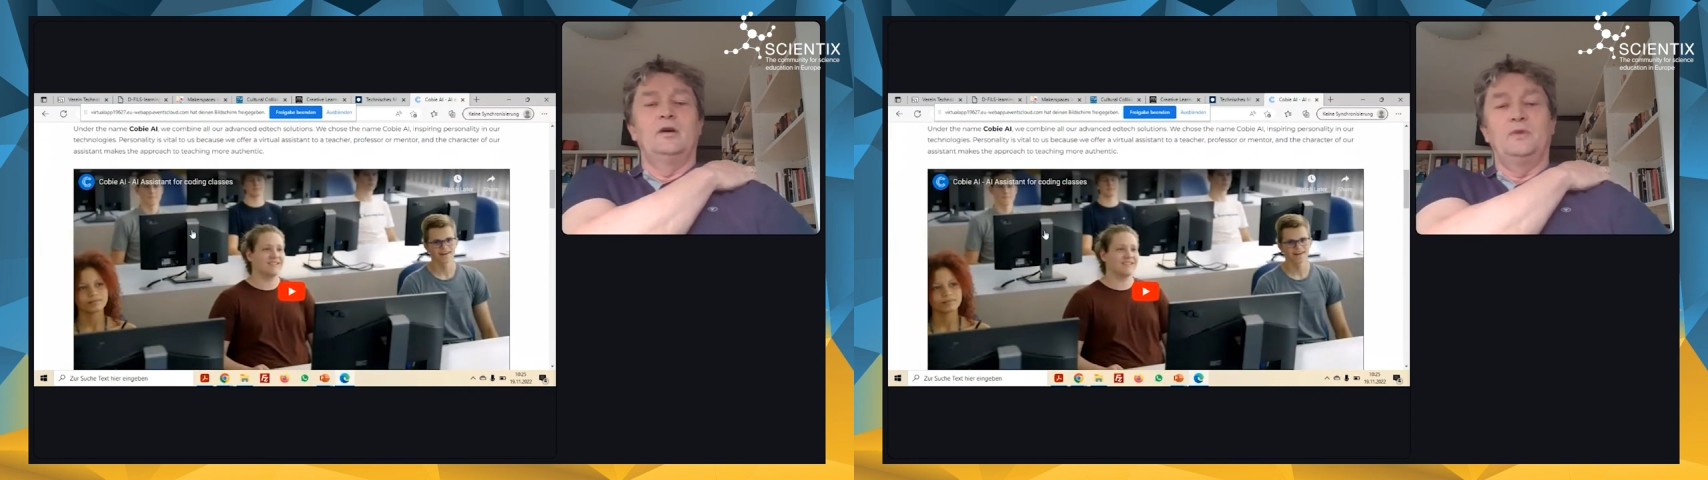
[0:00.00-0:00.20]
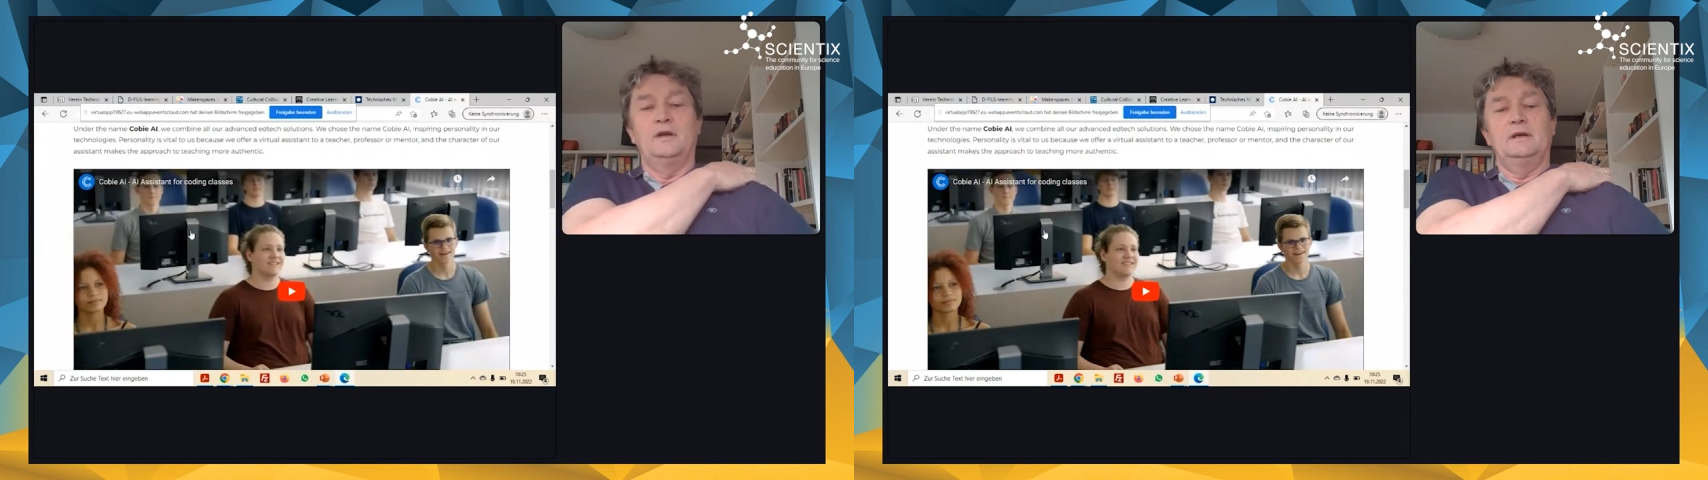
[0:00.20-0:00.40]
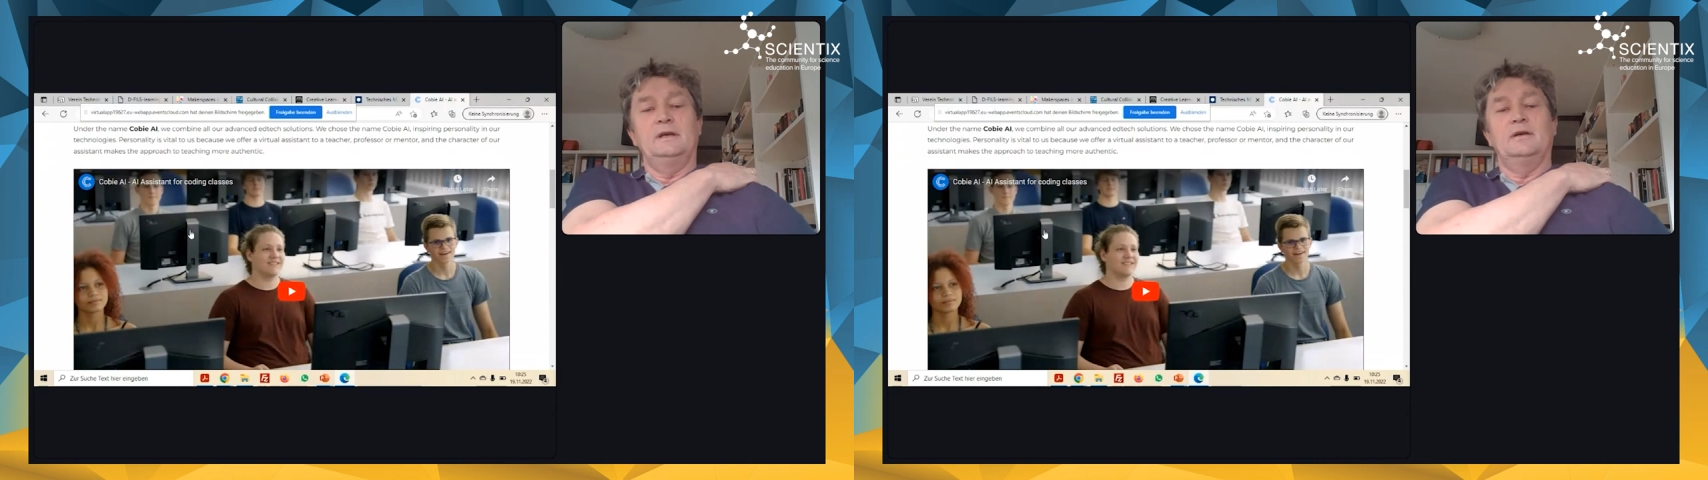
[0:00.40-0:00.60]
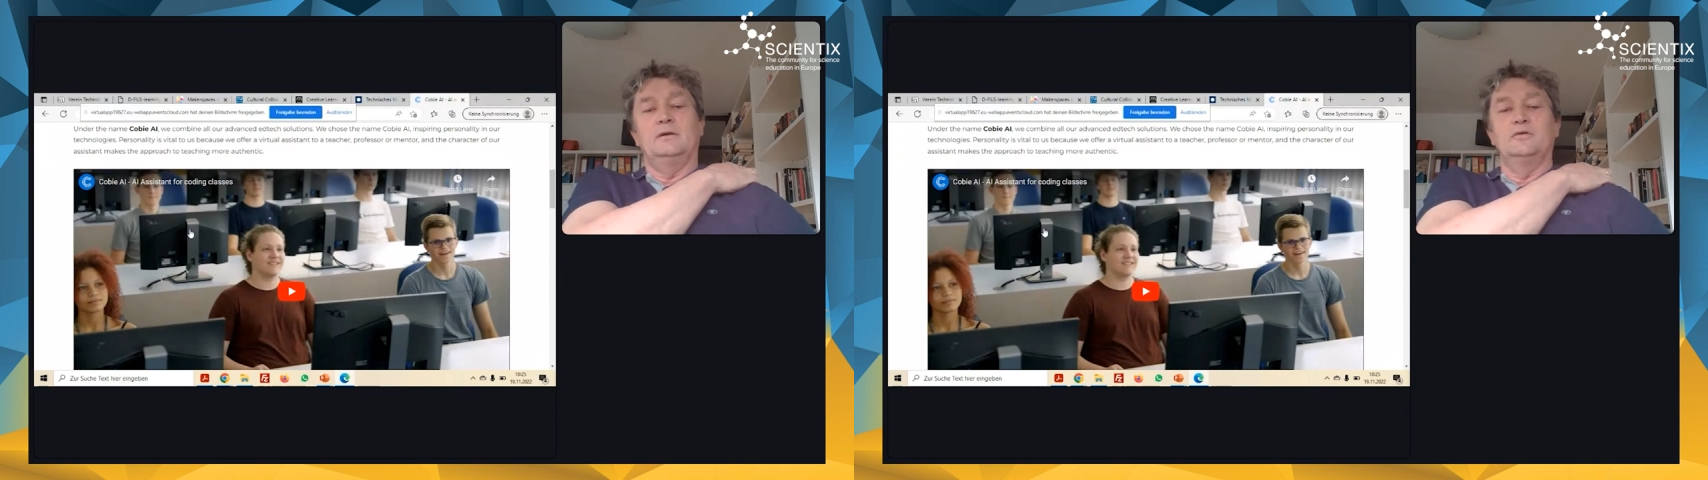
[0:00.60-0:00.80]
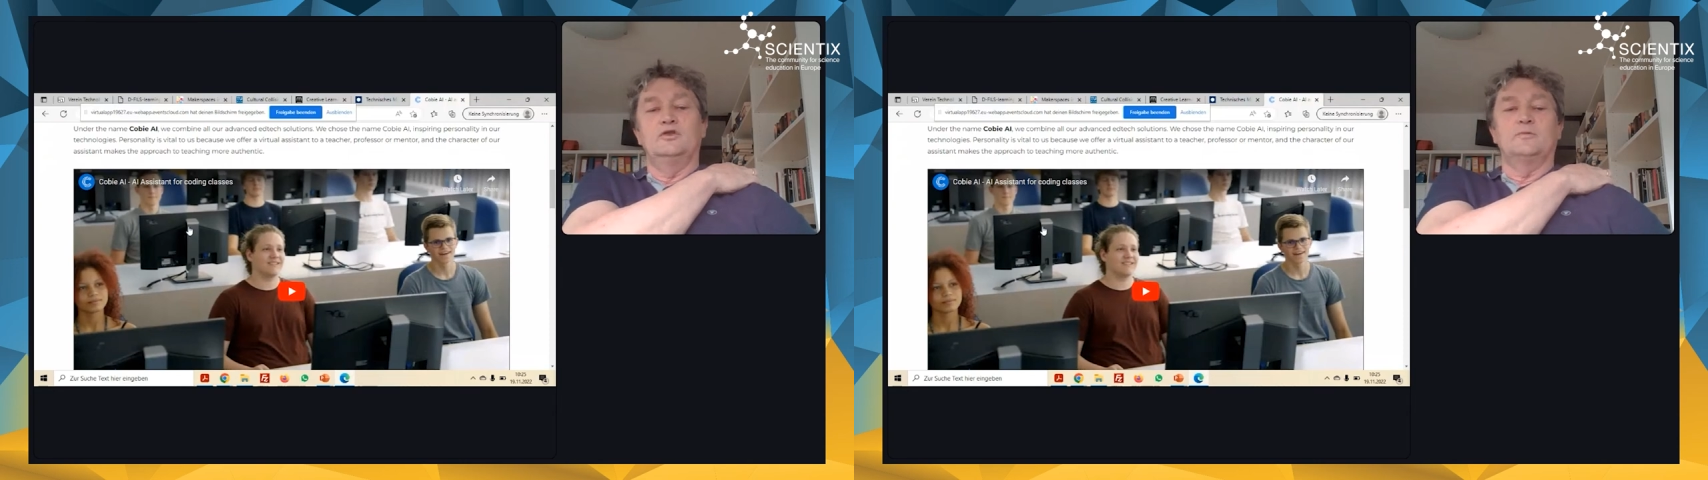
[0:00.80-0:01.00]
being
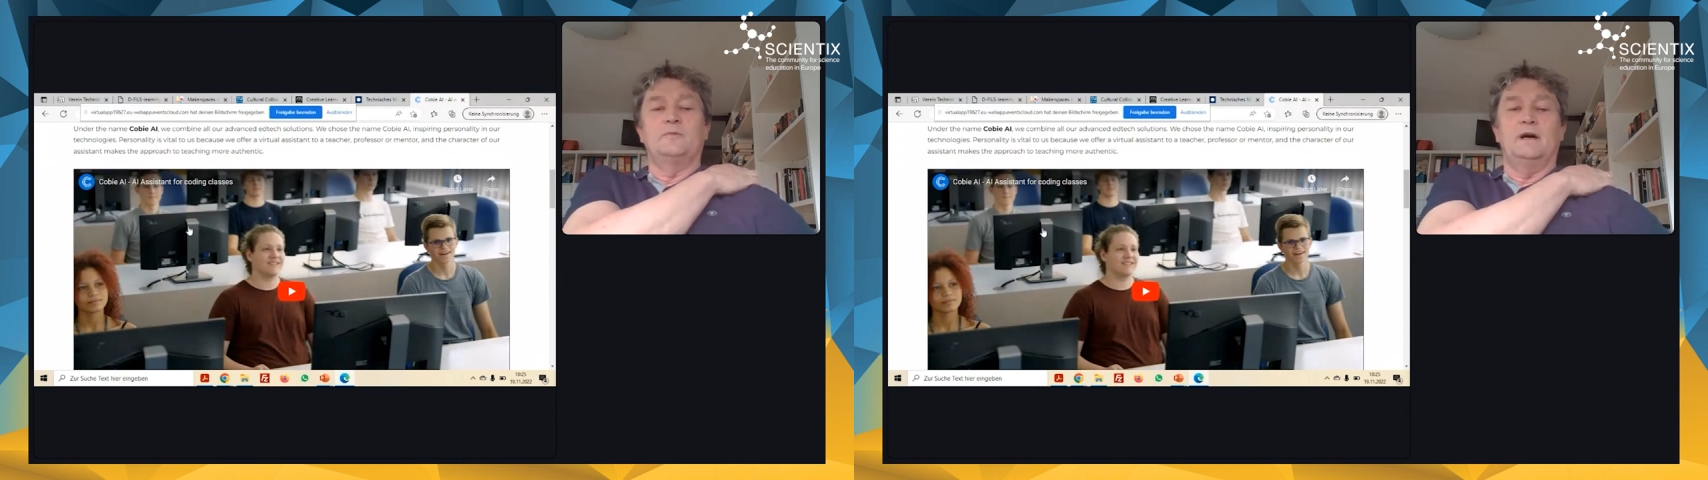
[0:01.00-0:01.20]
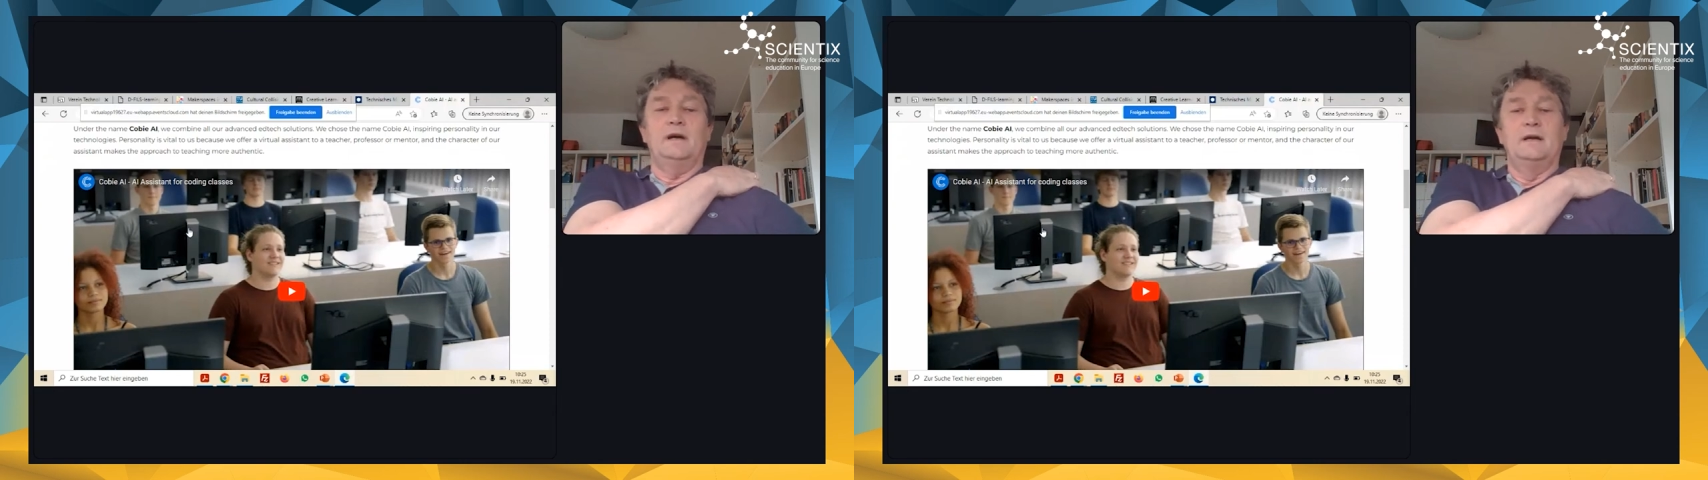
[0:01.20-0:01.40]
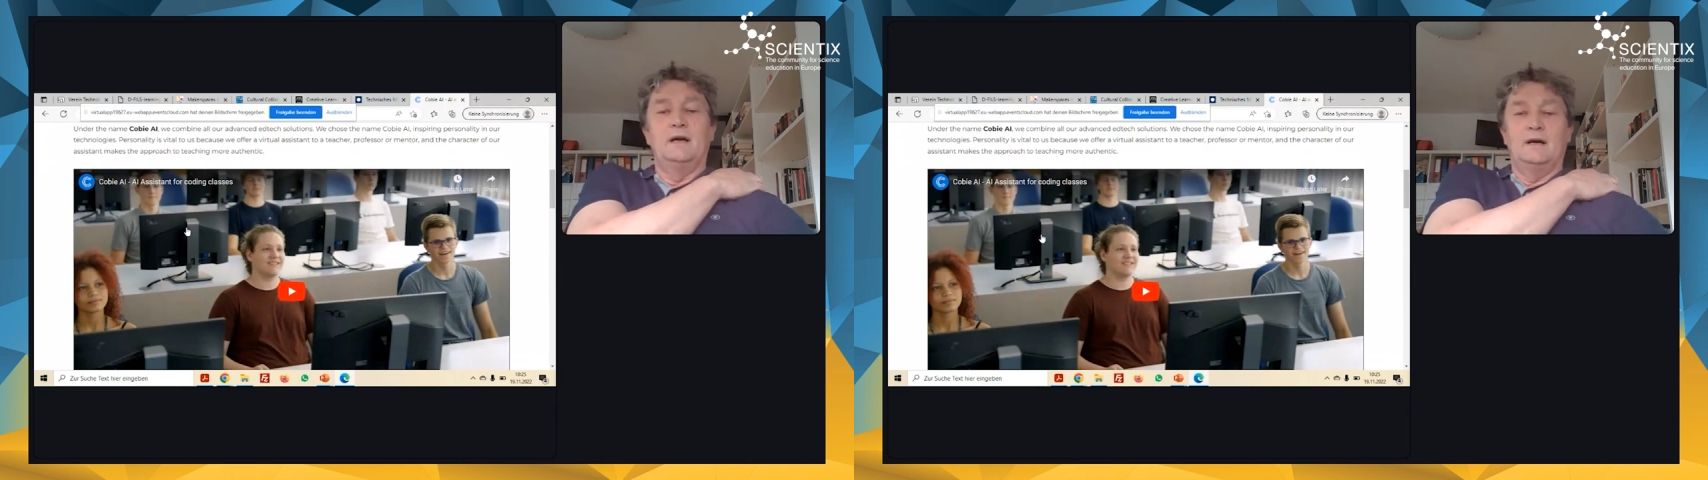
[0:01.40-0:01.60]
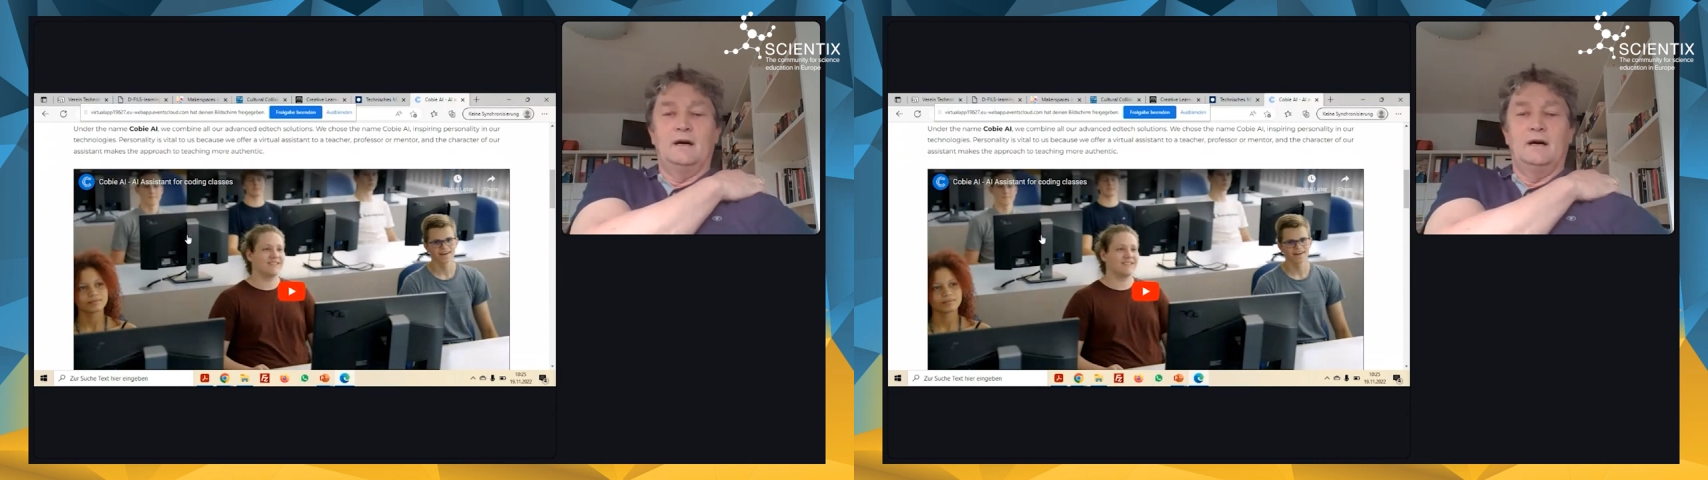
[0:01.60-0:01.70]
coached by